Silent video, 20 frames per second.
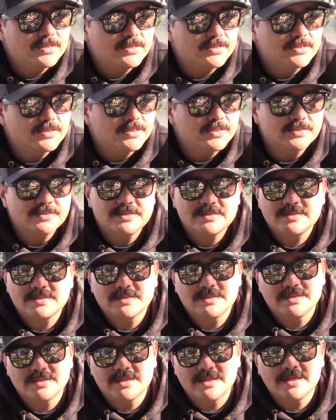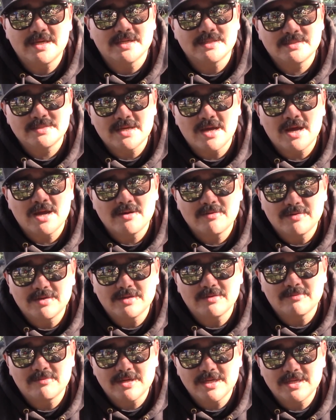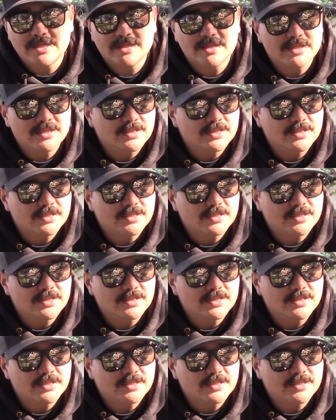It gets tiring waiting